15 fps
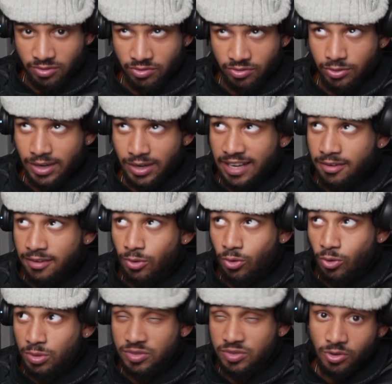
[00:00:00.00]
for like
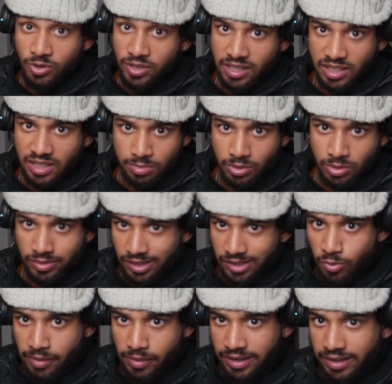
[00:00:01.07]
almost four years, bro. No
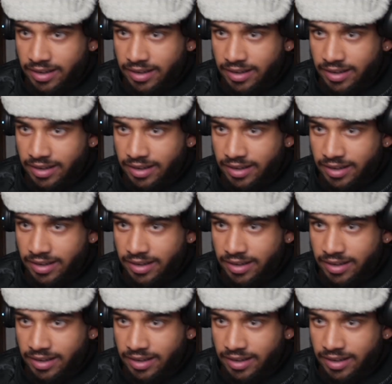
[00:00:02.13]
money,